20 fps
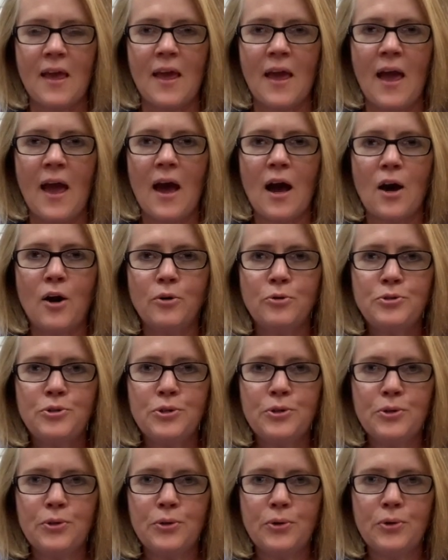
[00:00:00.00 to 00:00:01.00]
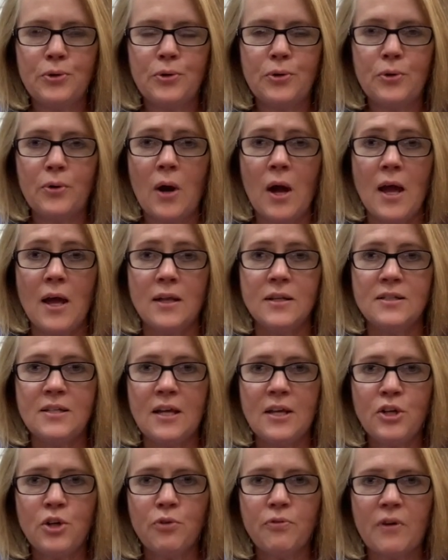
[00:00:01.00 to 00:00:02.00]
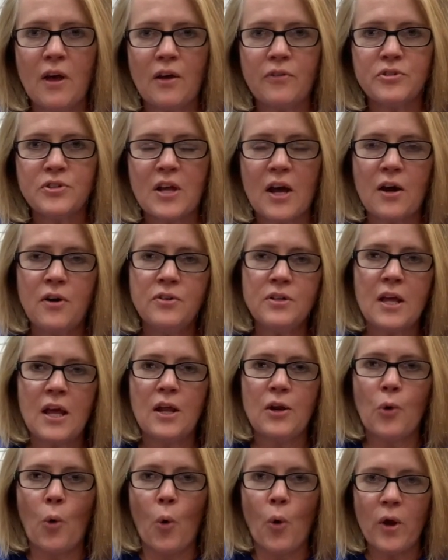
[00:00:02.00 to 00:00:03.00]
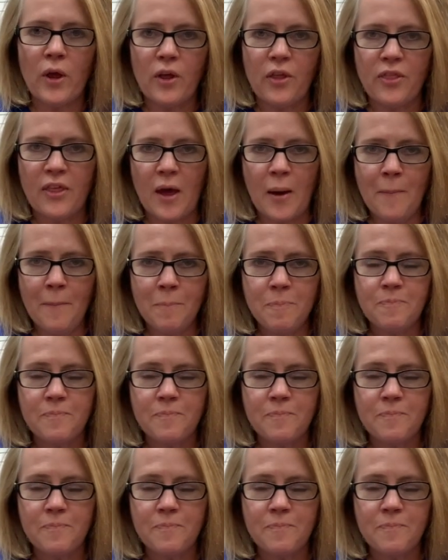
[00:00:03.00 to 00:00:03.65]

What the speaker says: how to take your valves out and oil them,